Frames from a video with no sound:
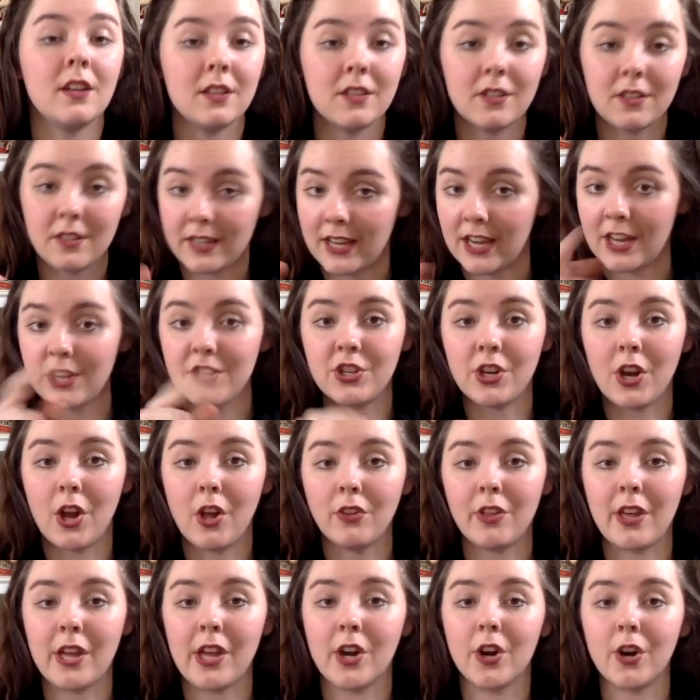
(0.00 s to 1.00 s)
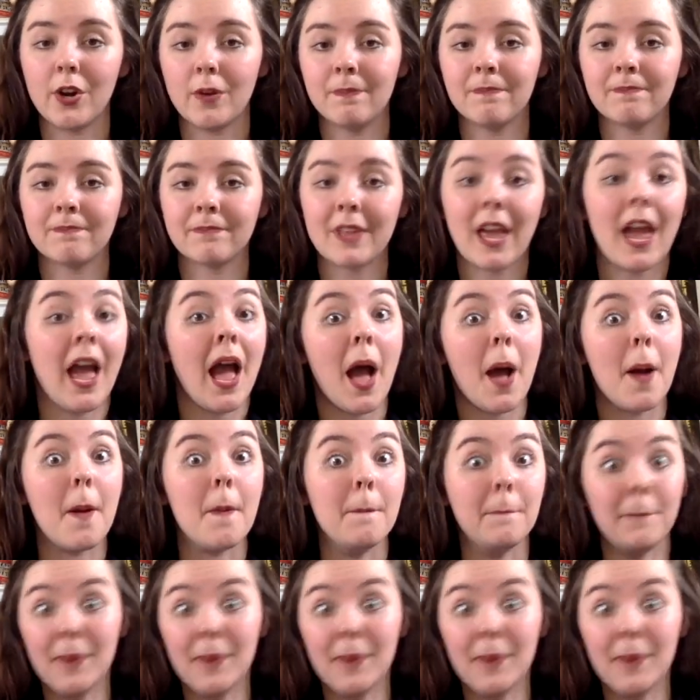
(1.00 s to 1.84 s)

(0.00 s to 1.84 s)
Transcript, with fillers: Catch y'all later. Bye